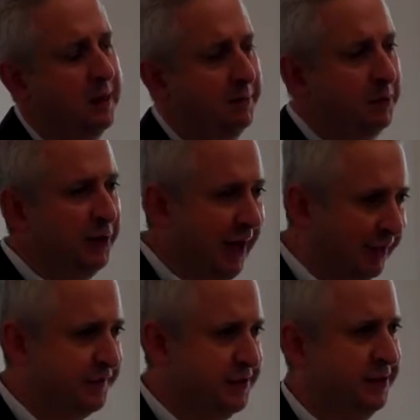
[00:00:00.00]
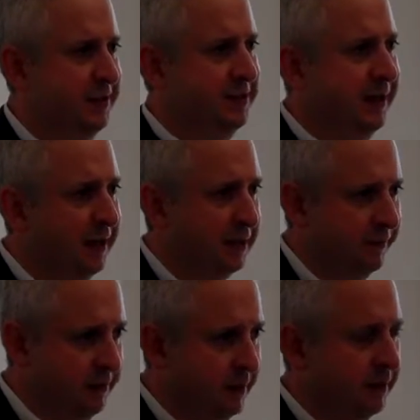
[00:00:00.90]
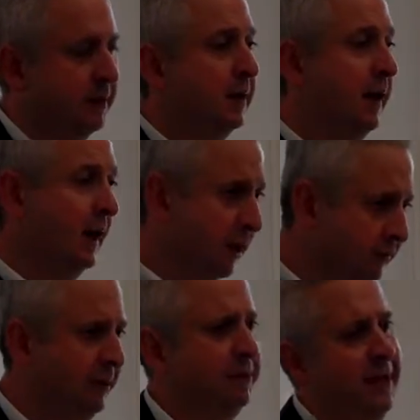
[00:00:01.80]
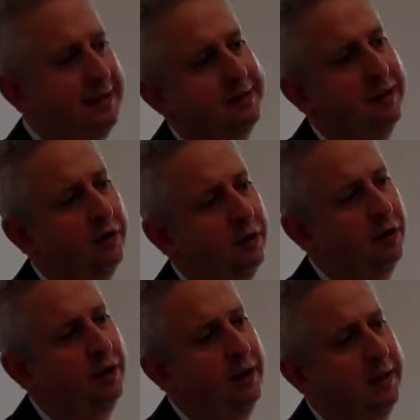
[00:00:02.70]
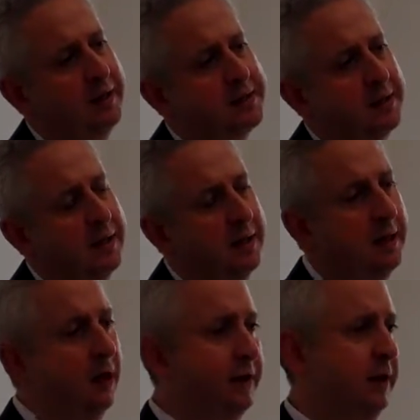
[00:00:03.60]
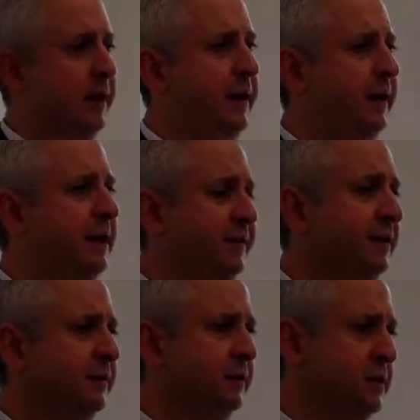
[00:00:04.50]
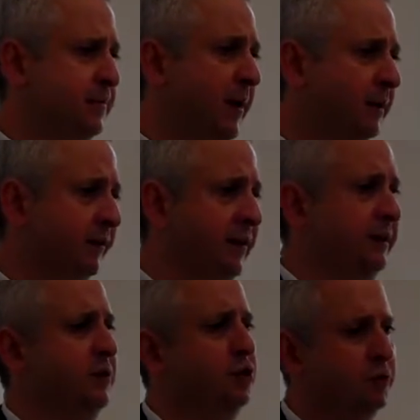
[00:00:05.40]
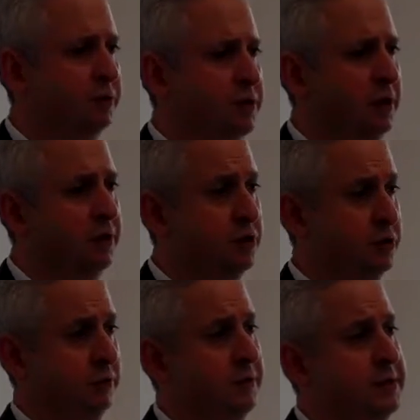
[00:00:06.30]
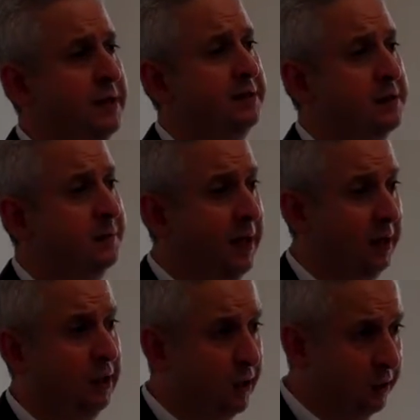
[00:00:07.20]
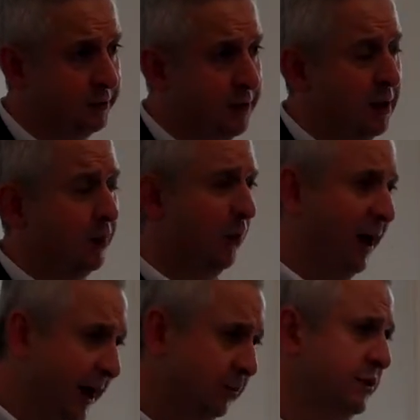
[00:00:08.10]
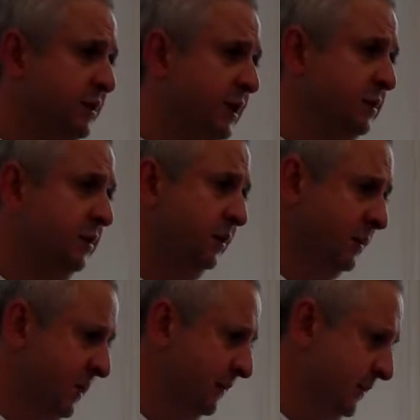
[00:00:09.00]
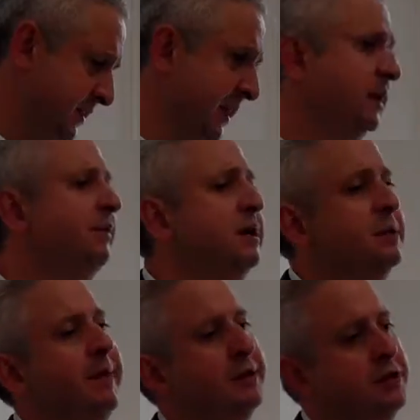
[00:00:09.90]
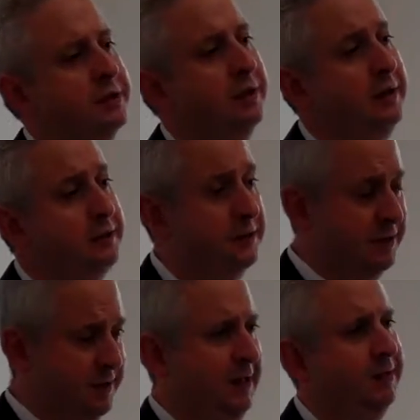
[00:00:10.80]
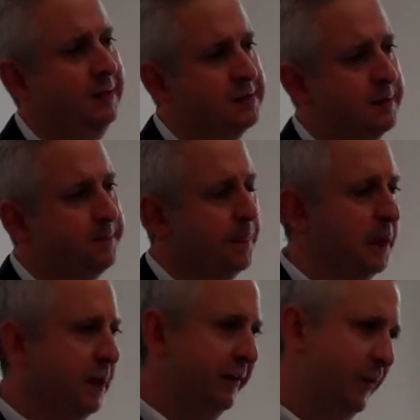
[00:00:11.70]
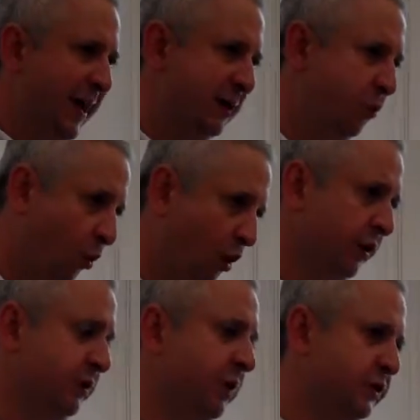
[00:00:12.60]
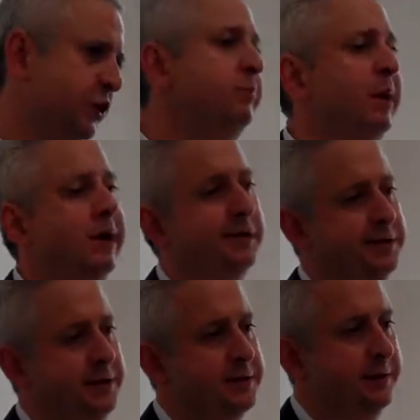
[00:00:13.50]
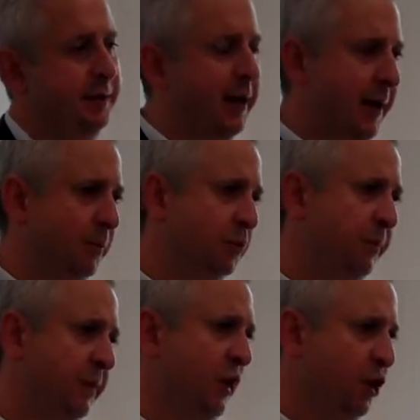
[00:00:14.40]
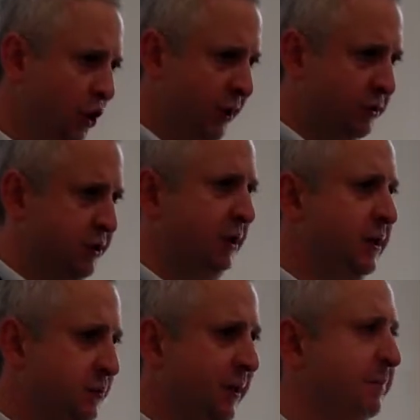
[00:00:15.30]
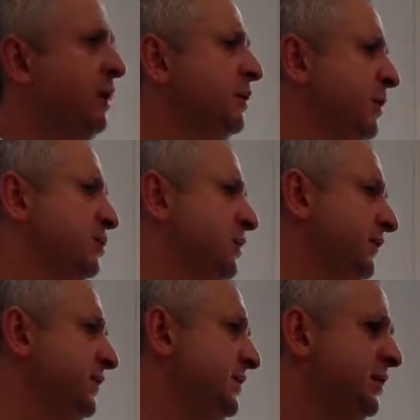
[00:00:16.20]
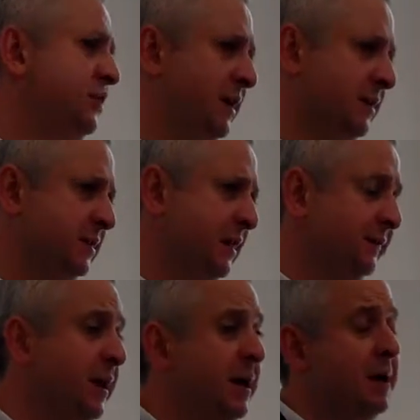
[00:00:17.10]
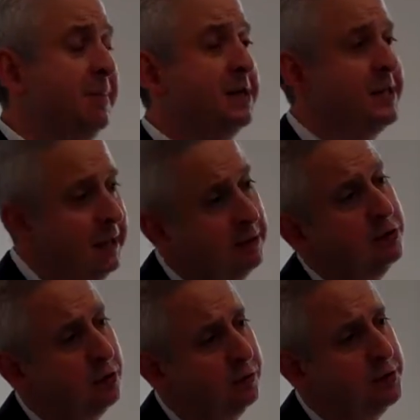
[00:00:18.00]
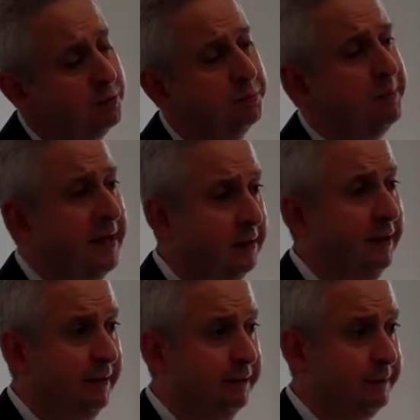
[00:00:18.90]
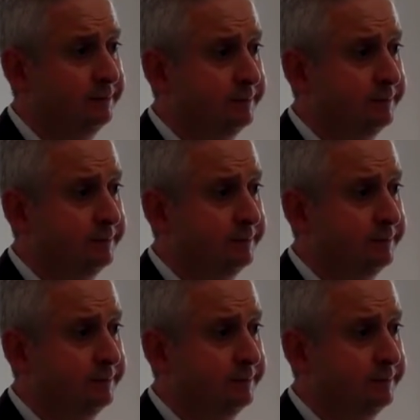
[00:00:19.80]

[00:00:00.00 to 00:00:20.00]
And we would have to seek to get agreement. I agree with Andy on early years. And I think that despite the fact that Sure Start and children's centres are being cut, what I would seek to do is get the 10 Greater Manchester leaders to say this. If we had one or two priorities, it would be the earliest years where you make the most difference in a child's life. My second choice would be mental health.